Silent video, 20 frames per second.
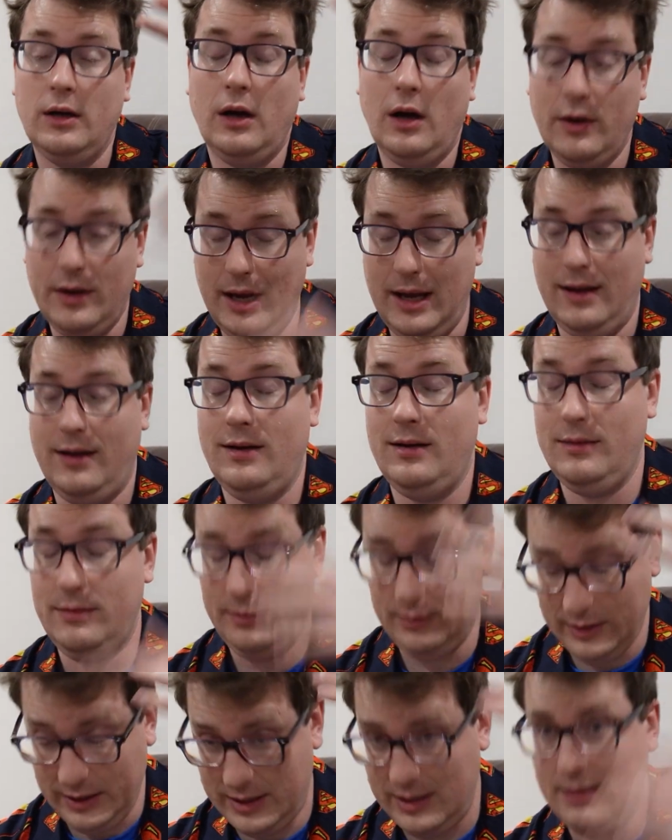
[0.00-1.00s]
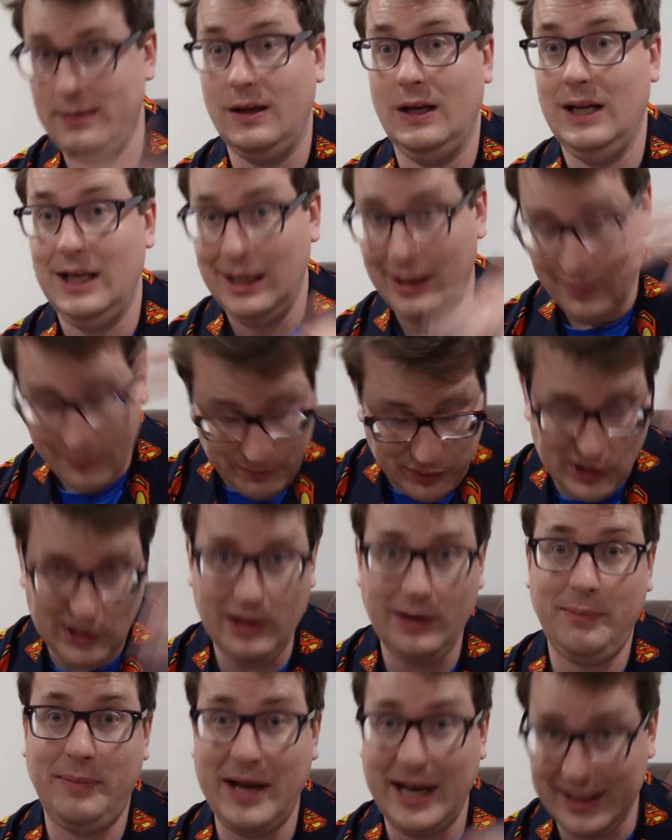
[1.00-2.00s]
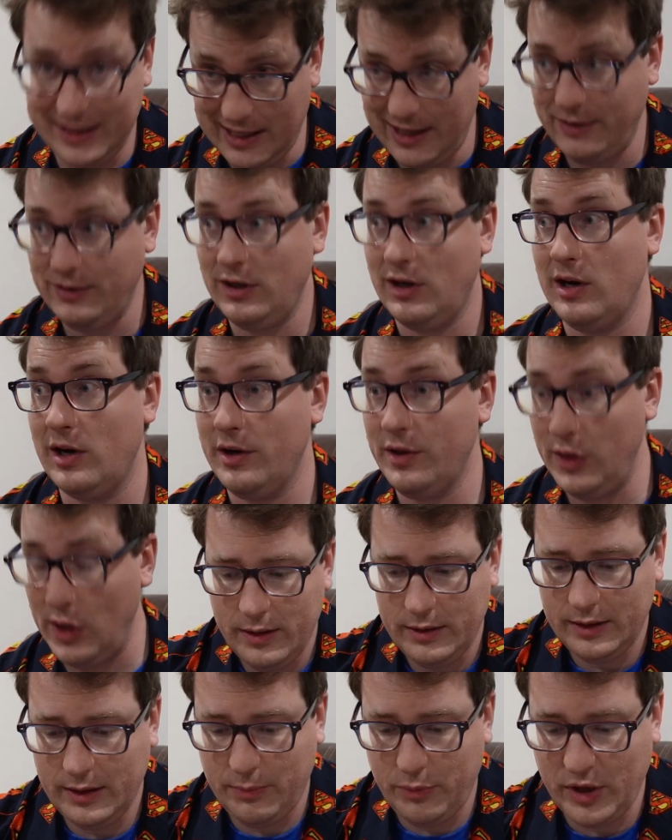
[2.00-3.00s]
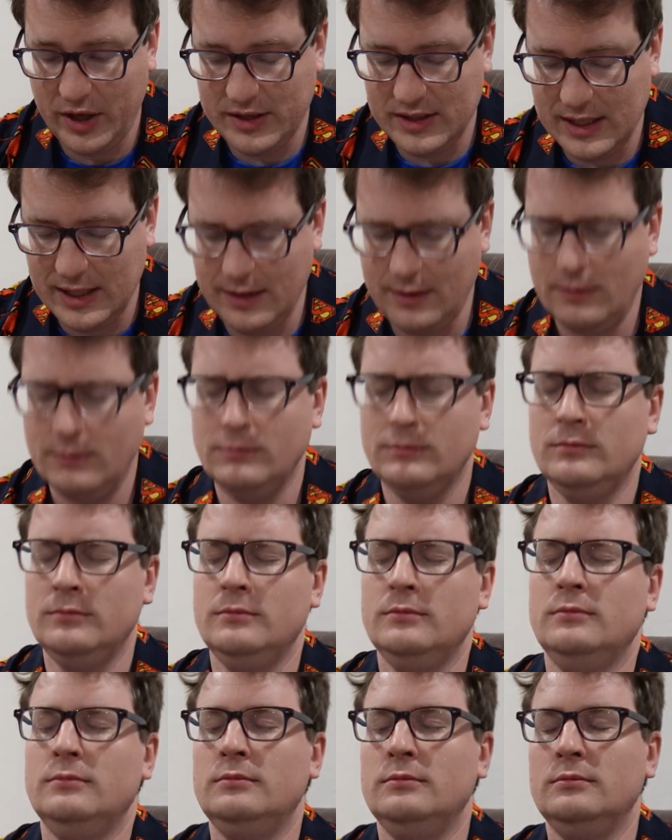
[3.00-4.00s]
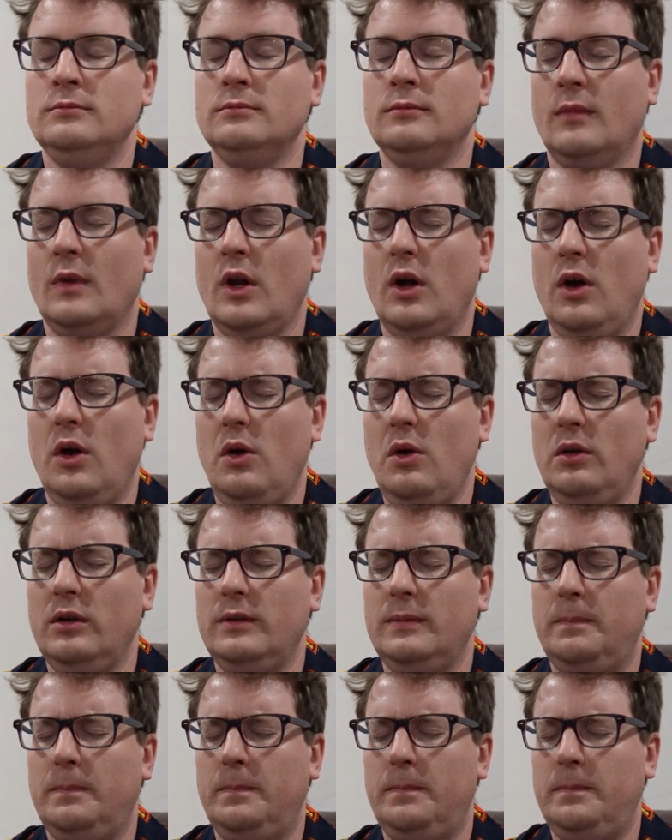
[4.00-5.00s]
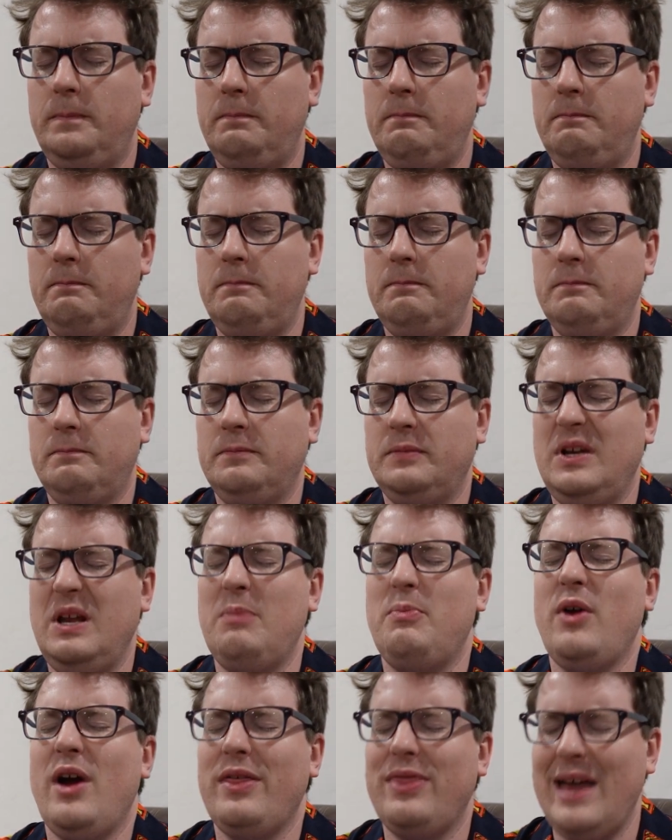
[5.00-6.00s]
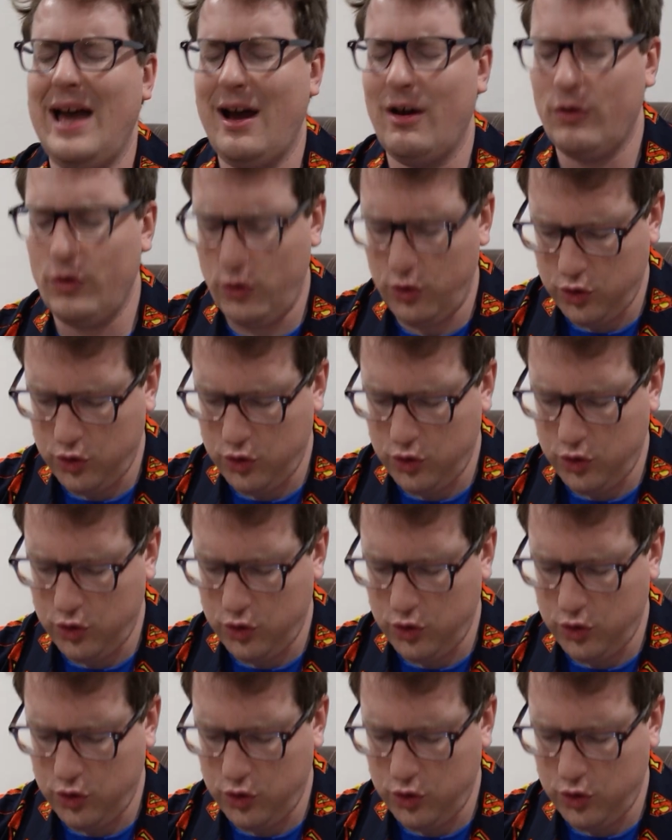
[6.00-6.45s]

Okay, let's pull it back down to earth. Deep breaths in. Hold. Deep breath out.